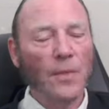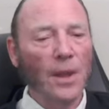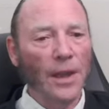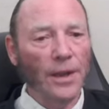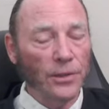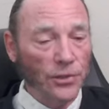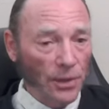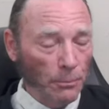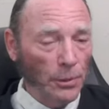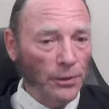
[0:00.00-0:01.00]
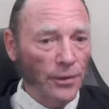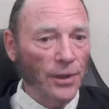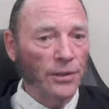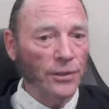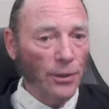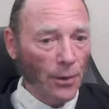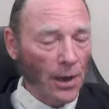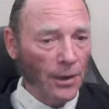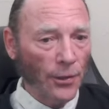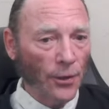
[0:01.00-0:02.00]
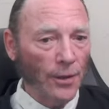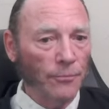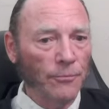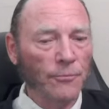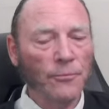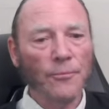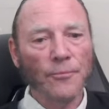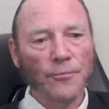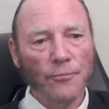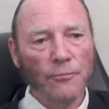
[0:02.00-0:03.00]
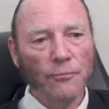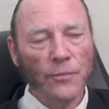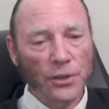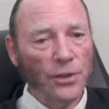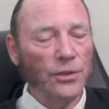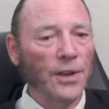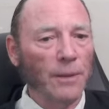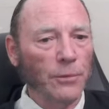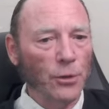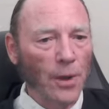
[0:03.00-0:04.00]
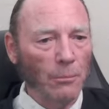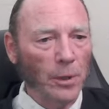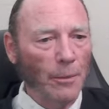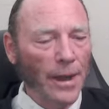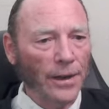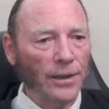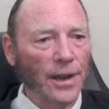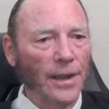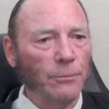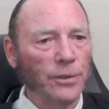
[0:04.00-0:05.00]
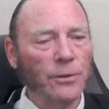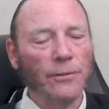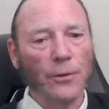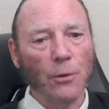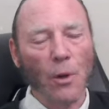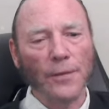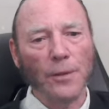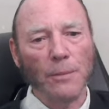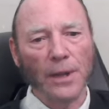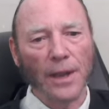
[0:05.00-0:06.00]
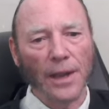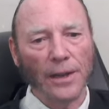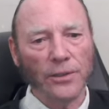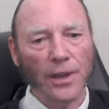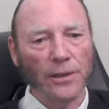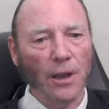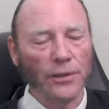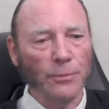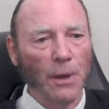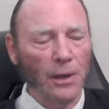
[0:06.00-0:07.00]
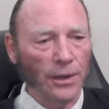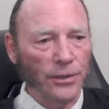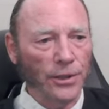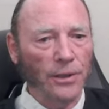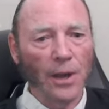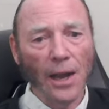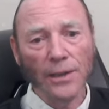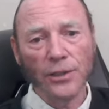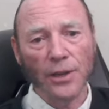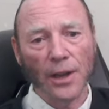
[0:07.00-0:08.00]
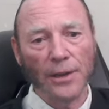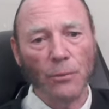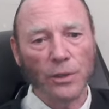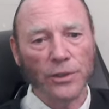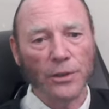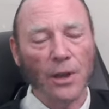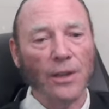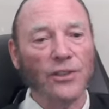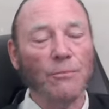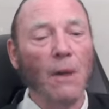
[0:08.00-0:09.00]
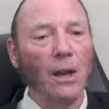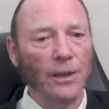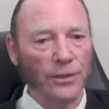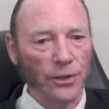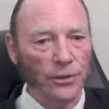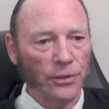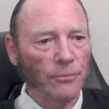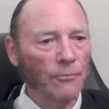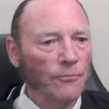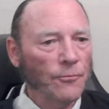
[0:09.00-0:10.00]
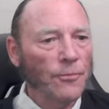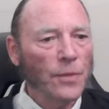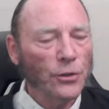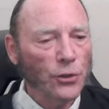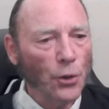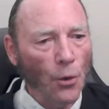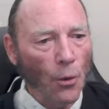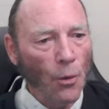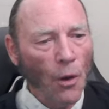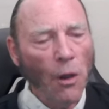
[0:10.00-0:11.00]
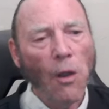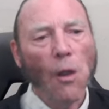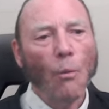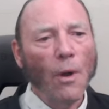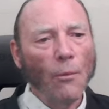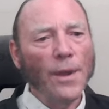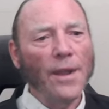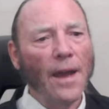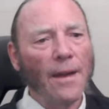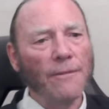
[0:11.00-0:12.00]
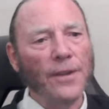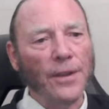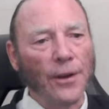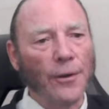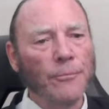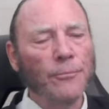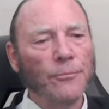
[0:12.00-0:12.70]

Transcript: and it's simpler than Dirac thought. To just name two emblematic names for quantum mechanics and cosmology. Einstein was a cosmologist. So, what we have here